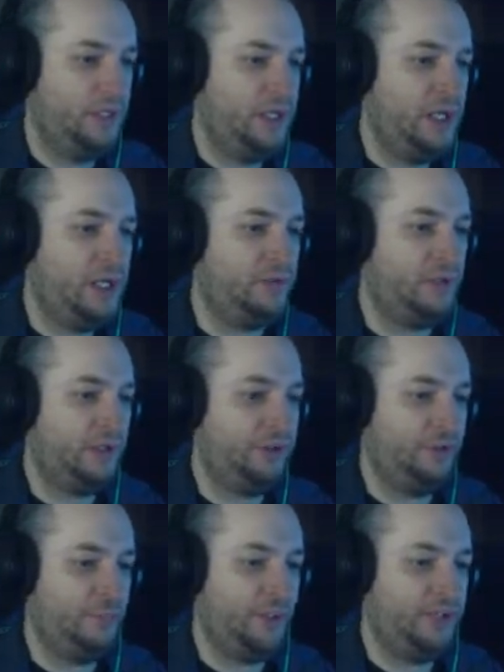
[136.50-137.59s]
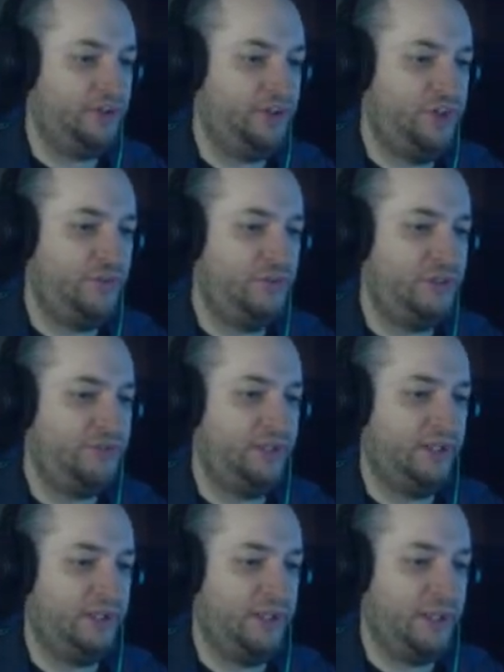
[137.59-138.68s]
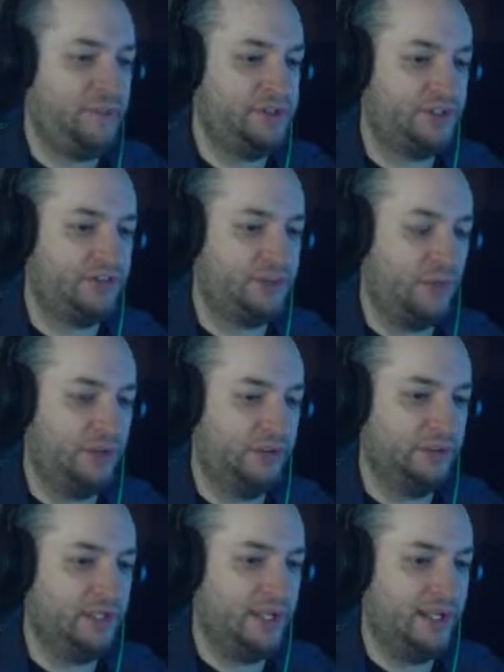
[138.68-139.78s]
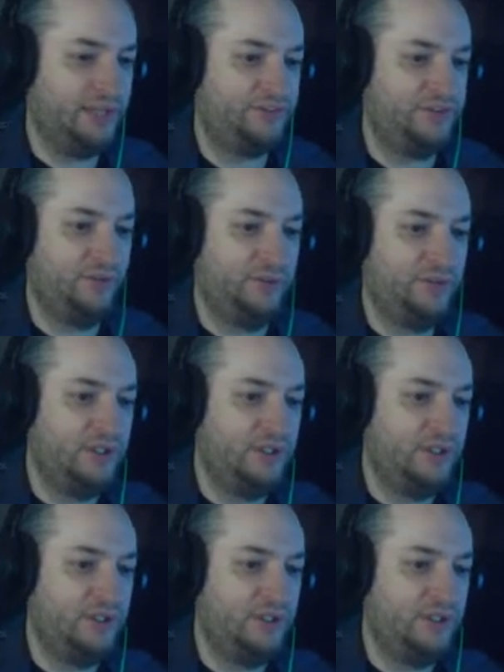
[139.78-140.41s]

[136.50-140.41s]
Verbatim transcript: How long do you plan to continue living in abject squalor, I ask you?